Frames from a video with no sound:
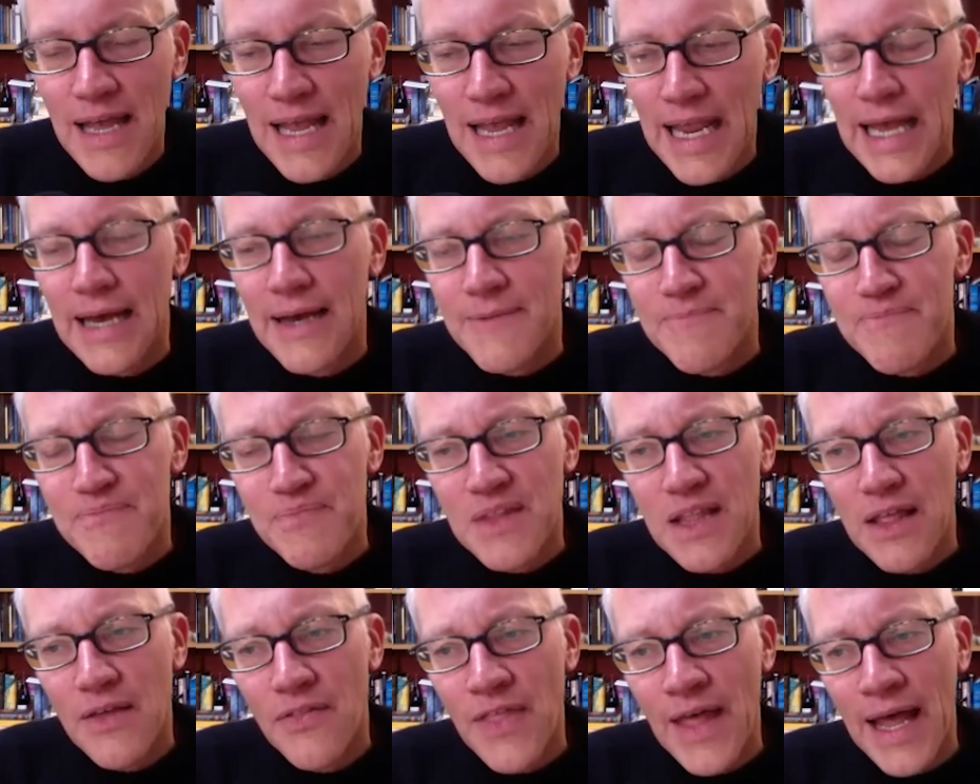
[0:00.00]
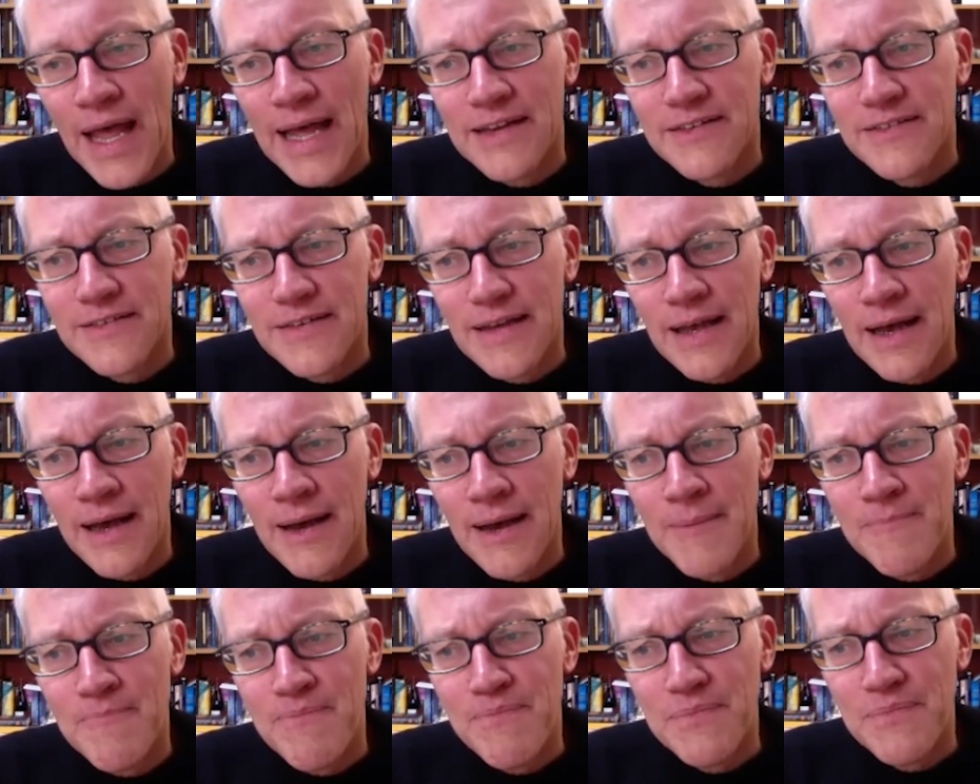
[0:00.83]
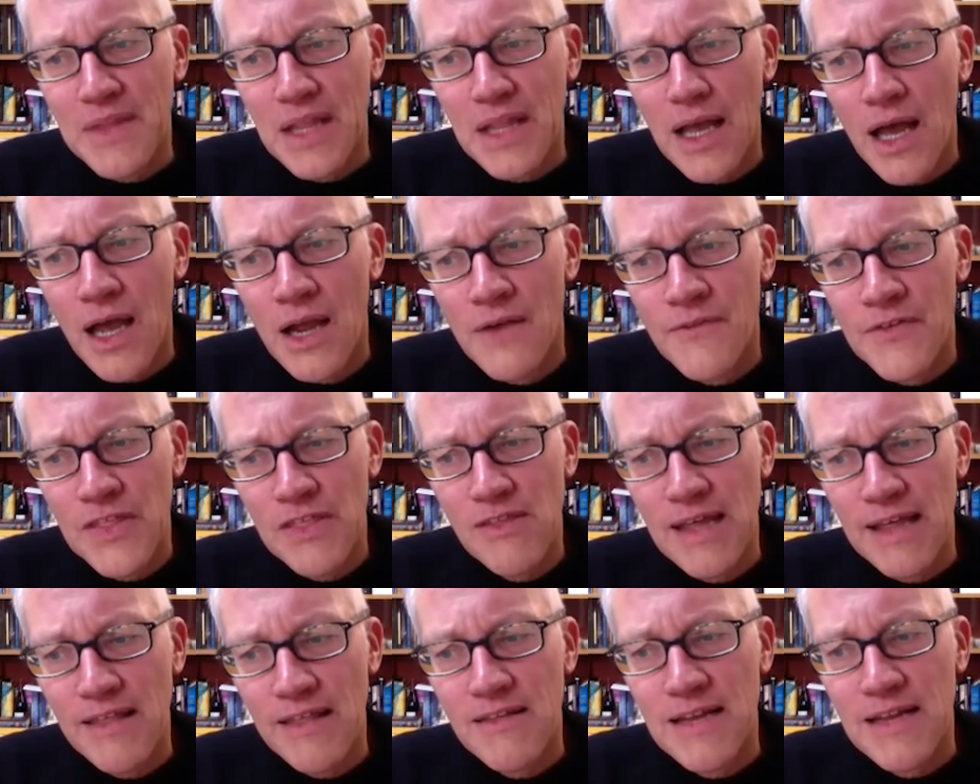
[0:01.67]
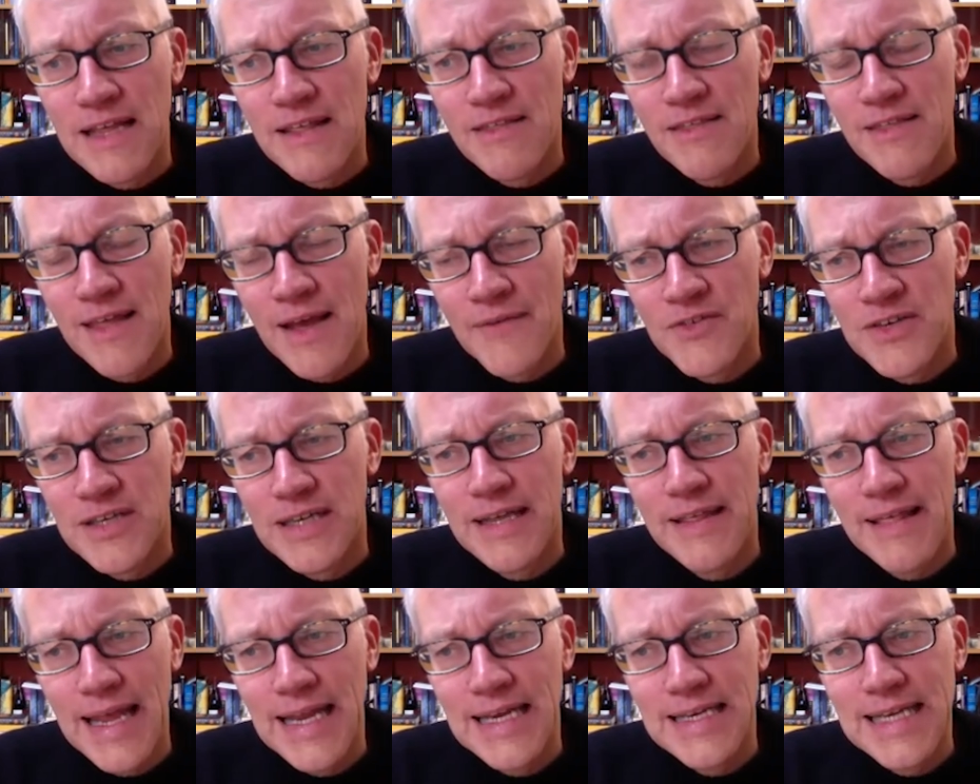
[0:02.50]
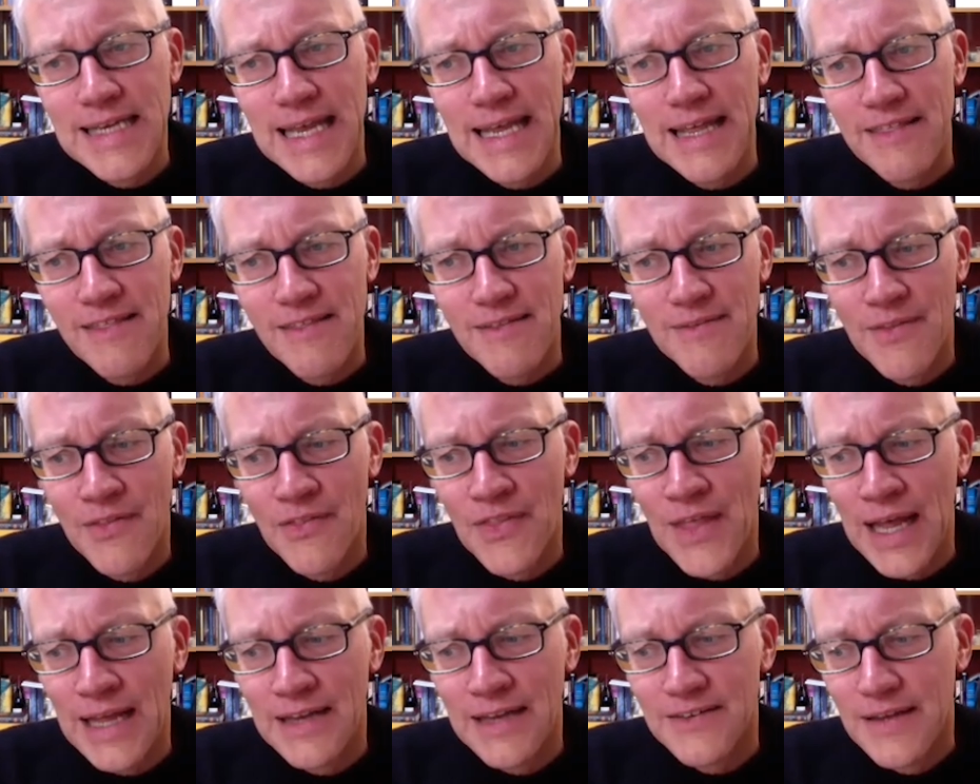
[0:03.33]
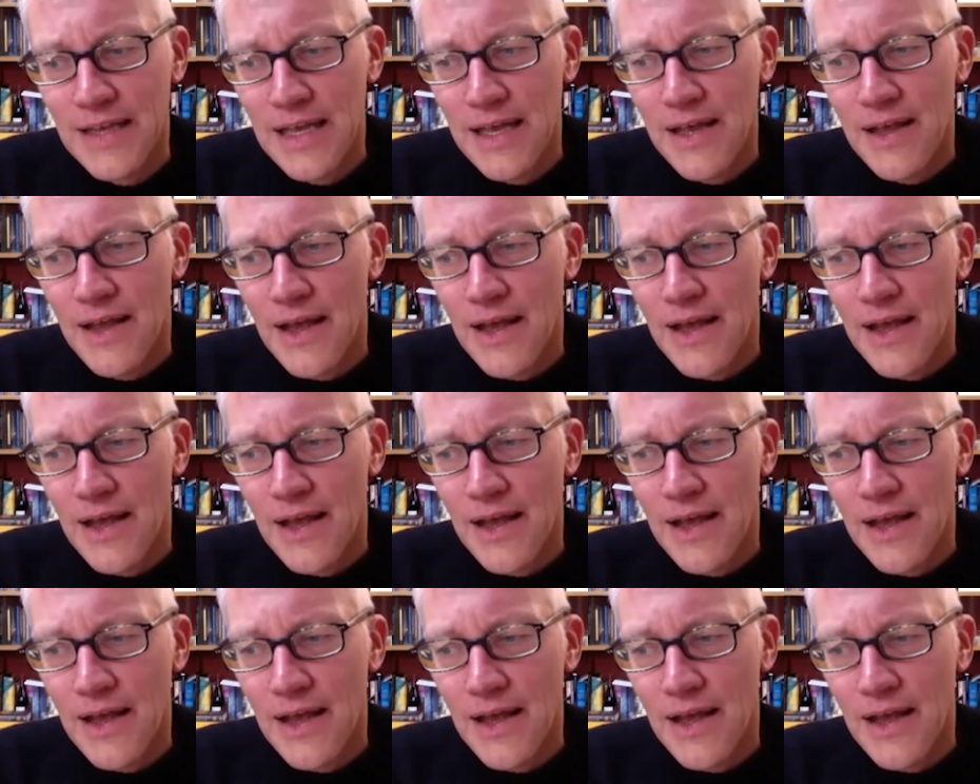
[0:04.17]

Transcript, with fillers: here, that over the 60s, 70s, 80s, that